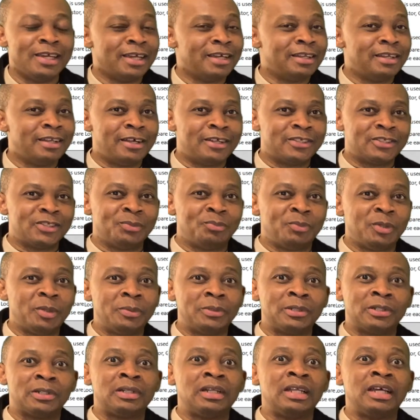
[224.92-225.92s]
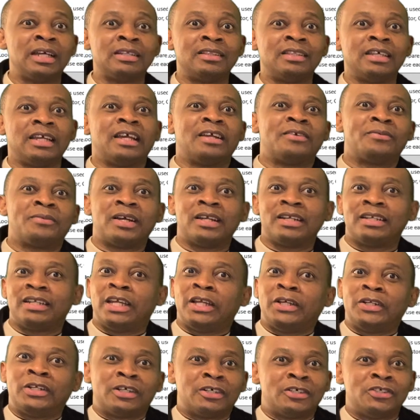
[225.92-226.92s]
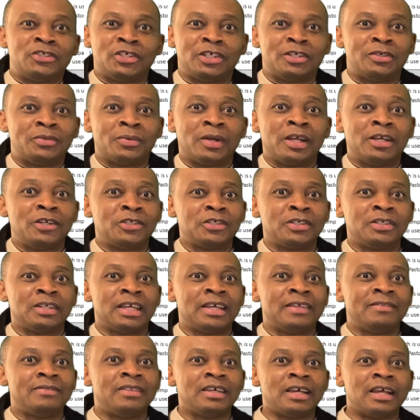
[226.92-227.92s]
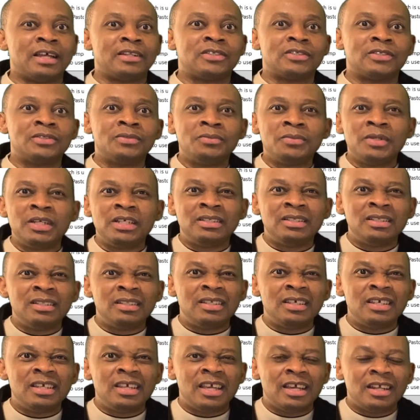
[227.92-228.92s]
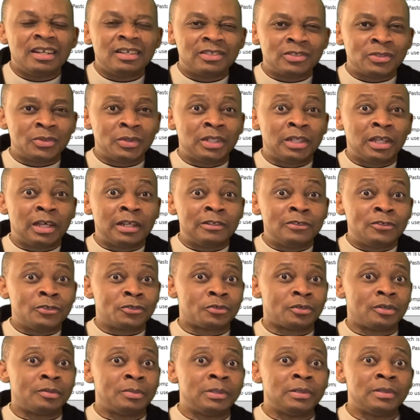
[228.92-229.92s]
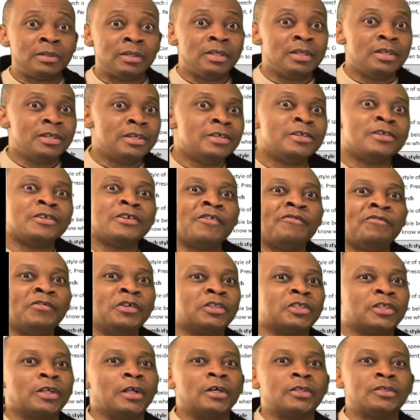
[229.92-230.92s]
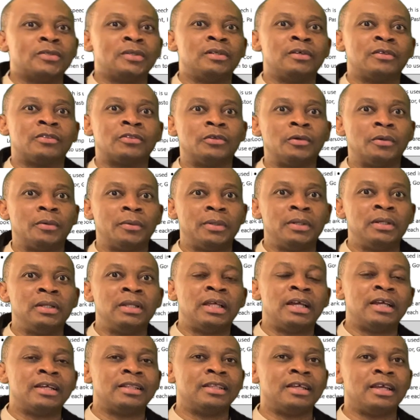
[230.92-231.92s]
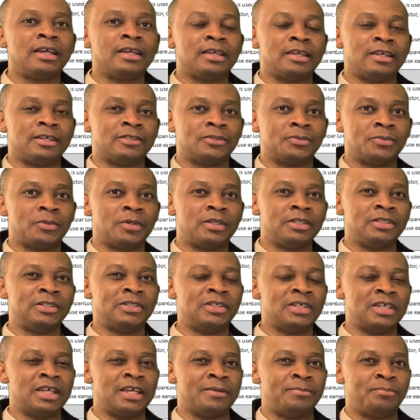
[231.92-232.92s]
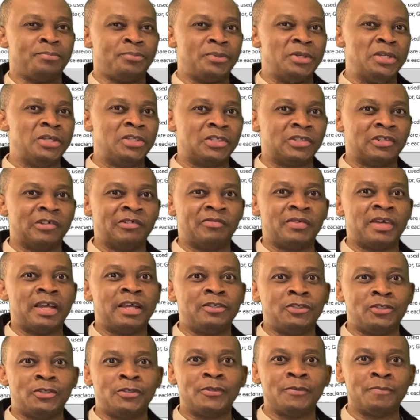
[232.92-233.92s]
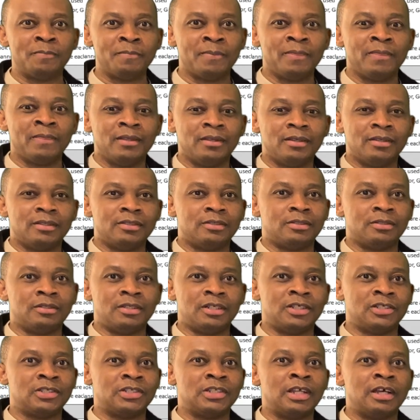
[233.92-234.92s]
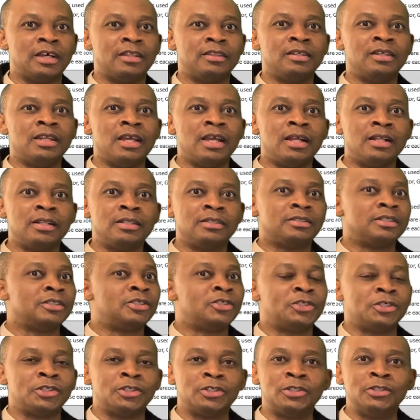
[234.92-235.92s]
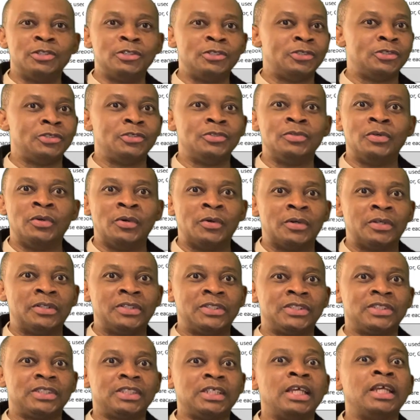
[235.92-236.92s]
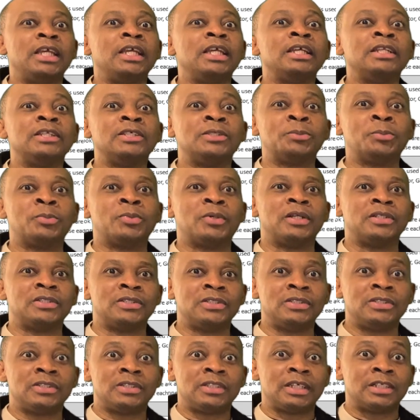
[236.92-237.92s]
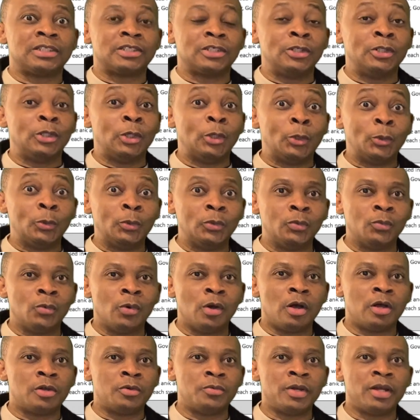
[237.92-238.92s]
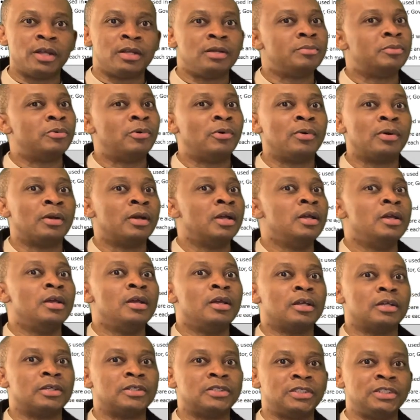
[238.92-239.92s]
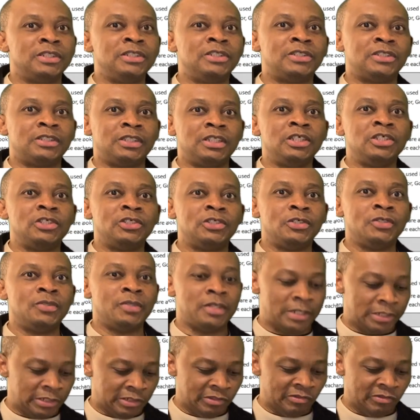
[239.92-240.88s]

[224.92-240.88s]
and lots of people are like that right now in our generation. And that's the reason they get into a lot of trouble. If you talk to an authority like that, guess what? He's going to get pissed off at you. So there's nothing else that you're going to do or say in his presence that's going to hold water anymore. Because he sees you as a